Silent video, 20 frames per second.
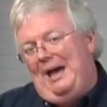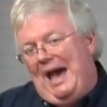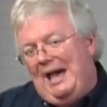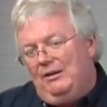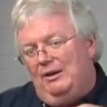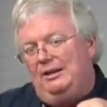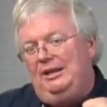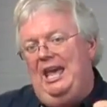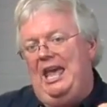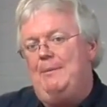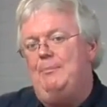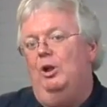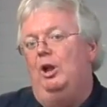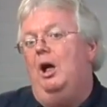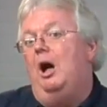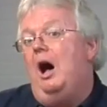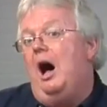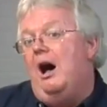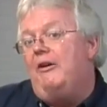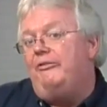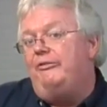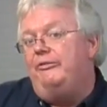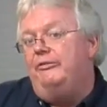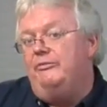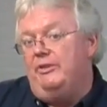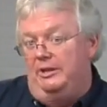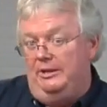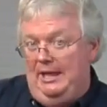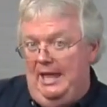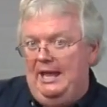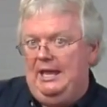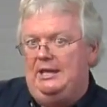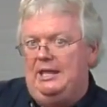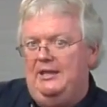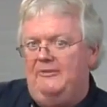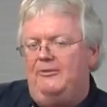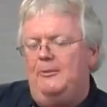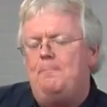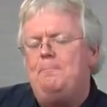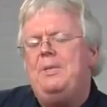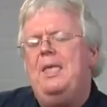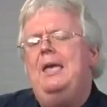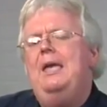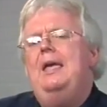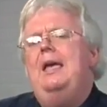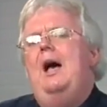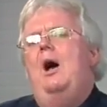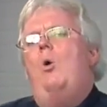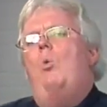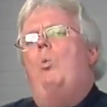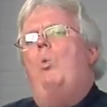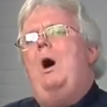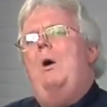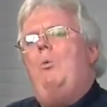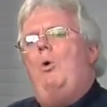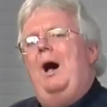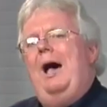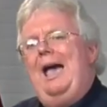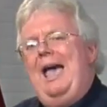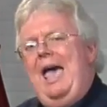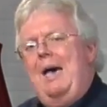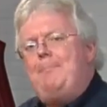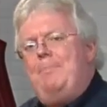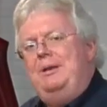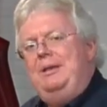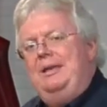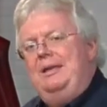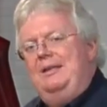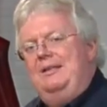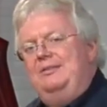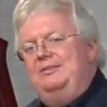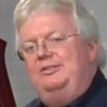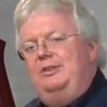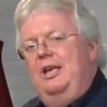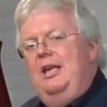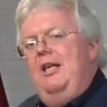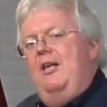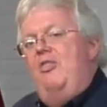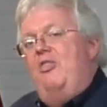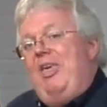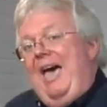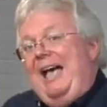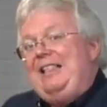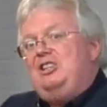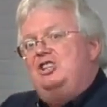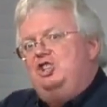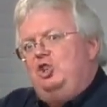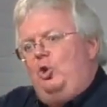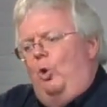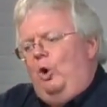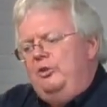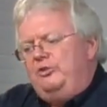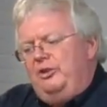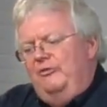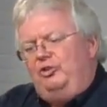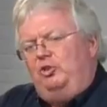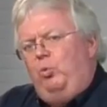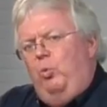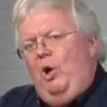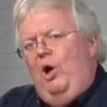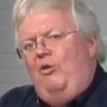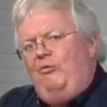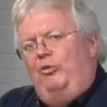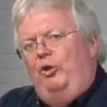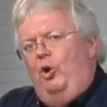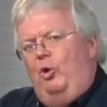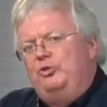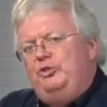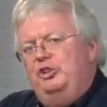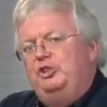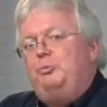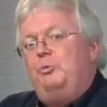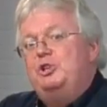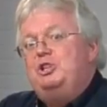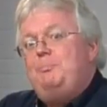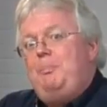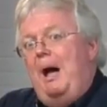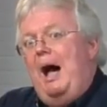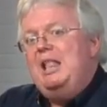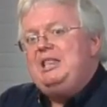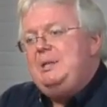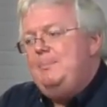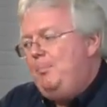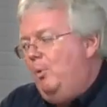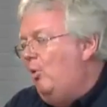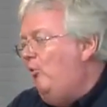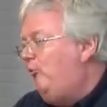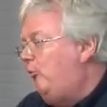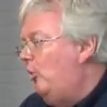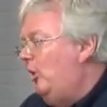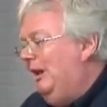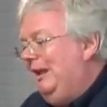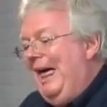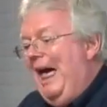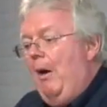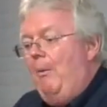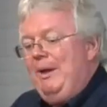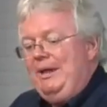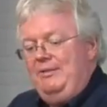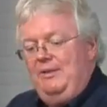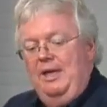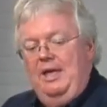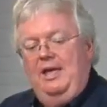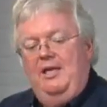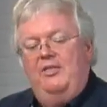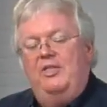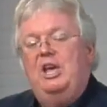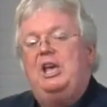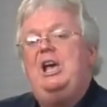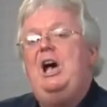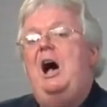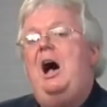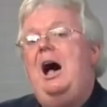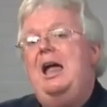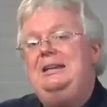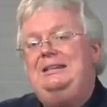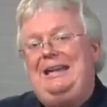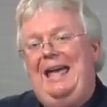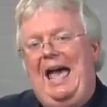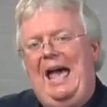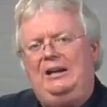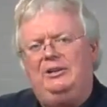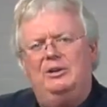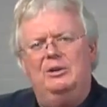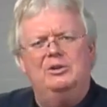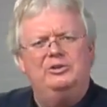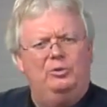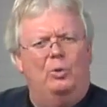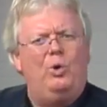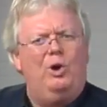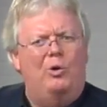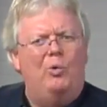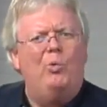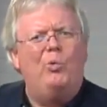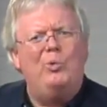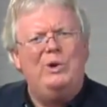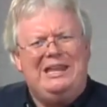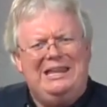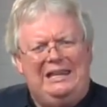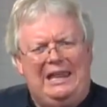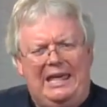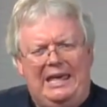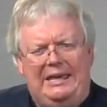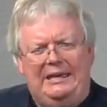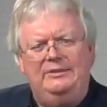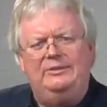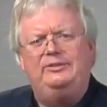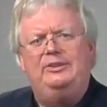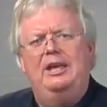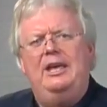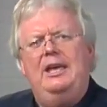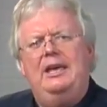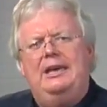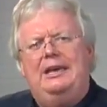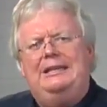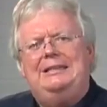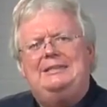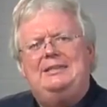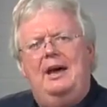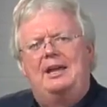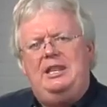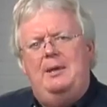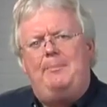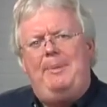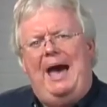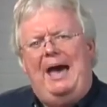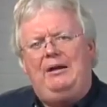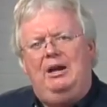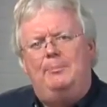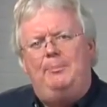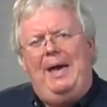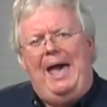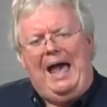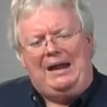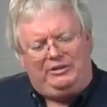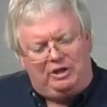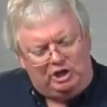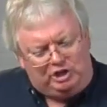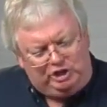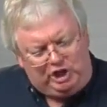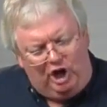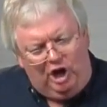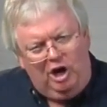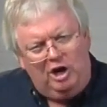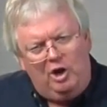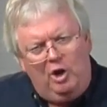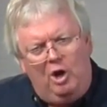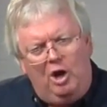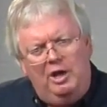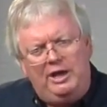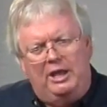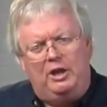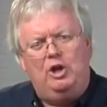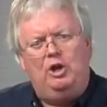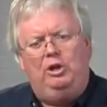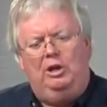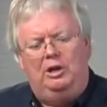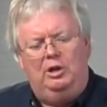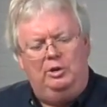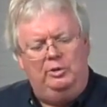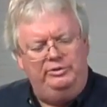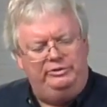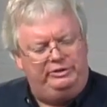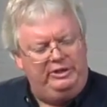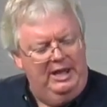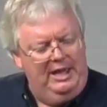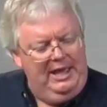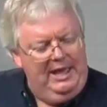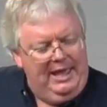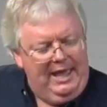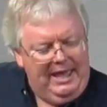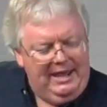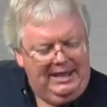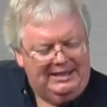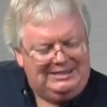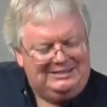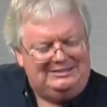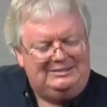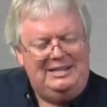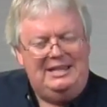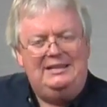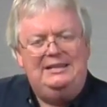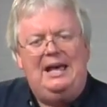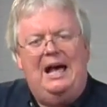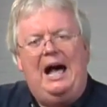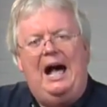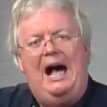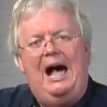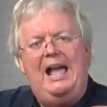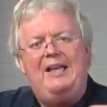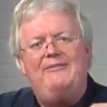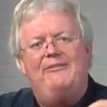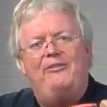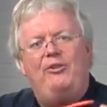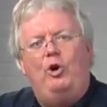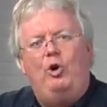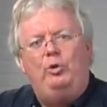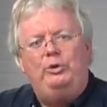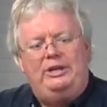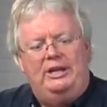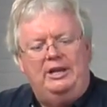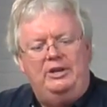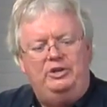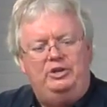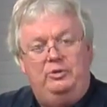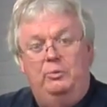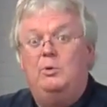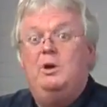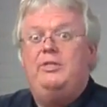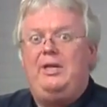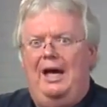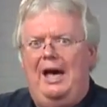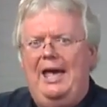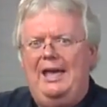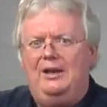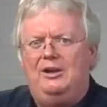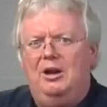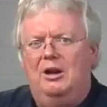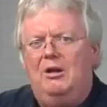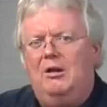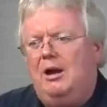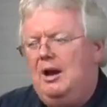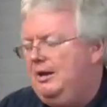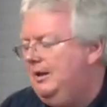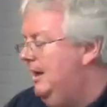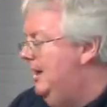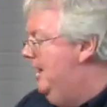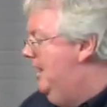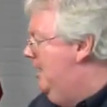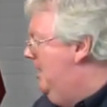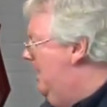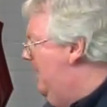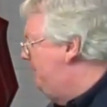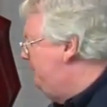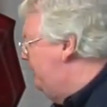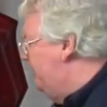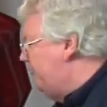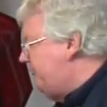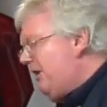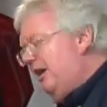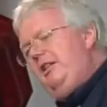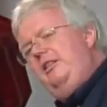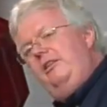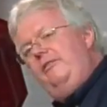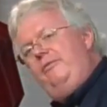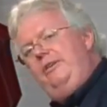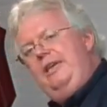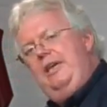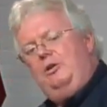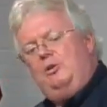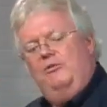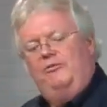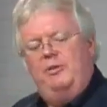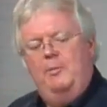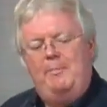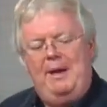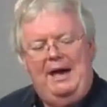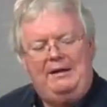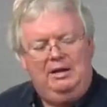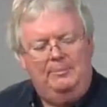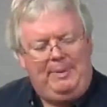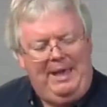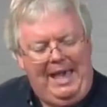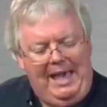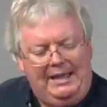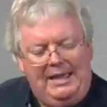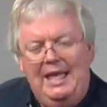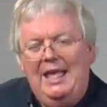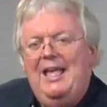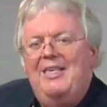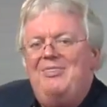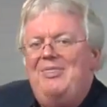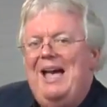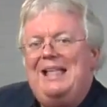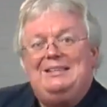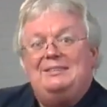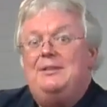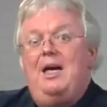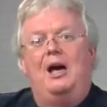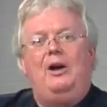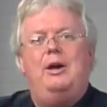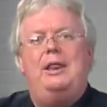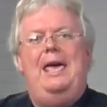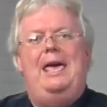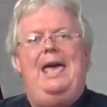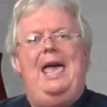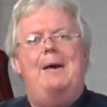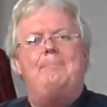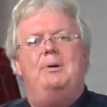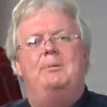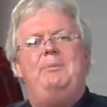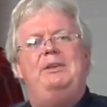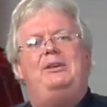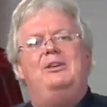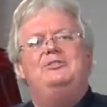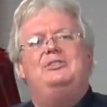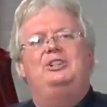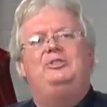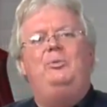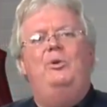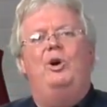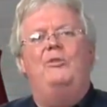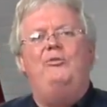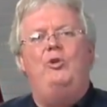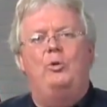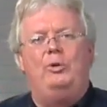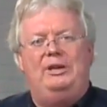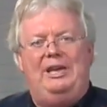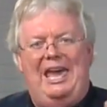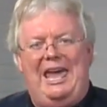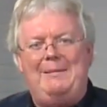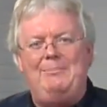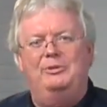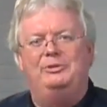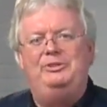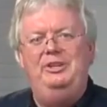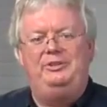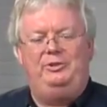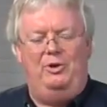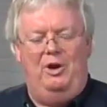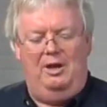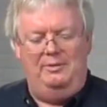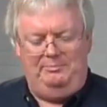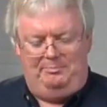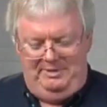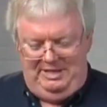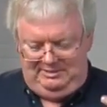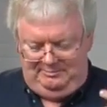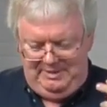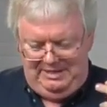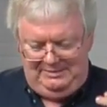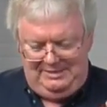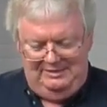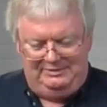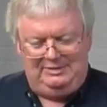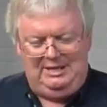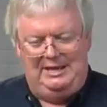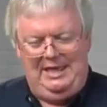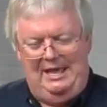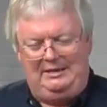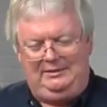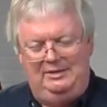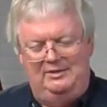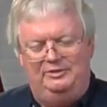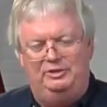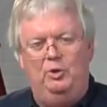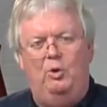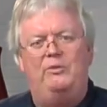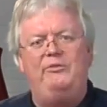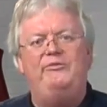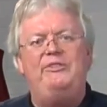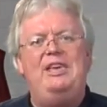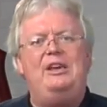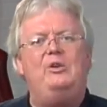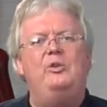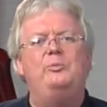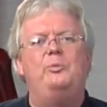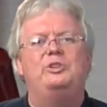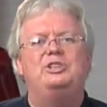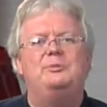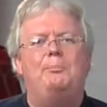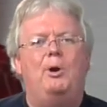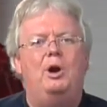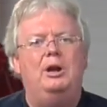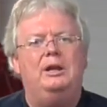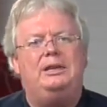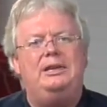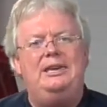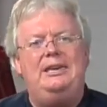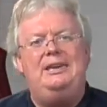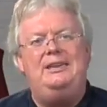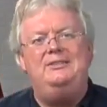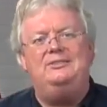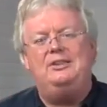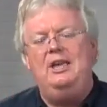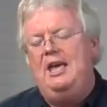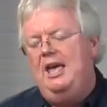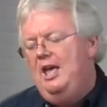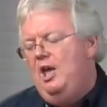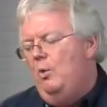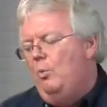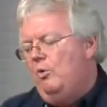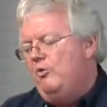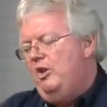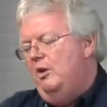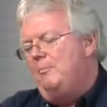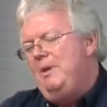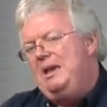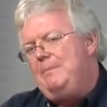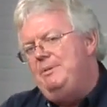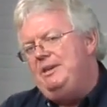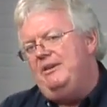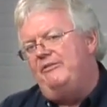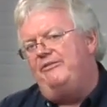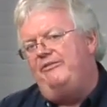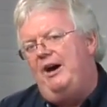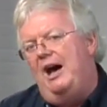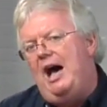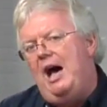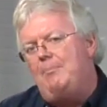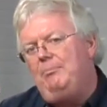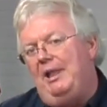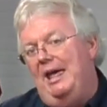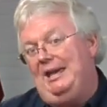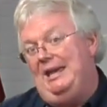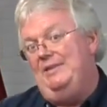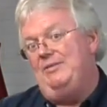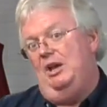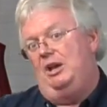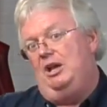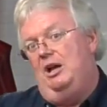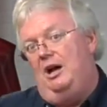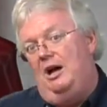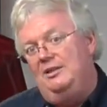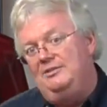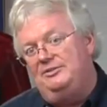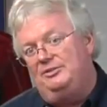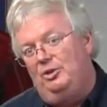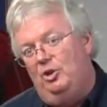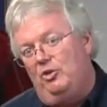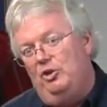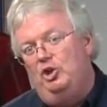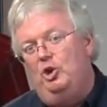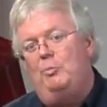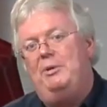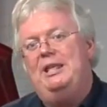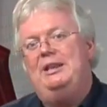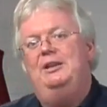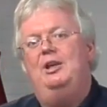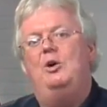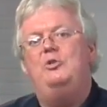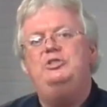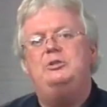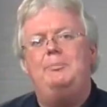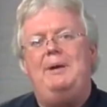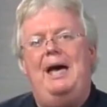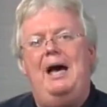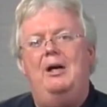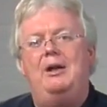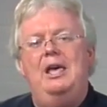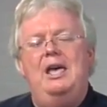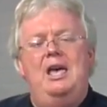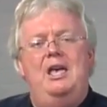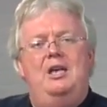battery cable off, the negative, what will happen is that source of 12 volts is responsible for allowing the contactors or relays inside the battery pack to turn on and close and send high voltage with high current up to the front of the vehicle from the battery pack. That's not going to happen because the 12-volt cable has been disconnected. So in vehicles with smart keys where there may be a fob like in the console that nobody knows about,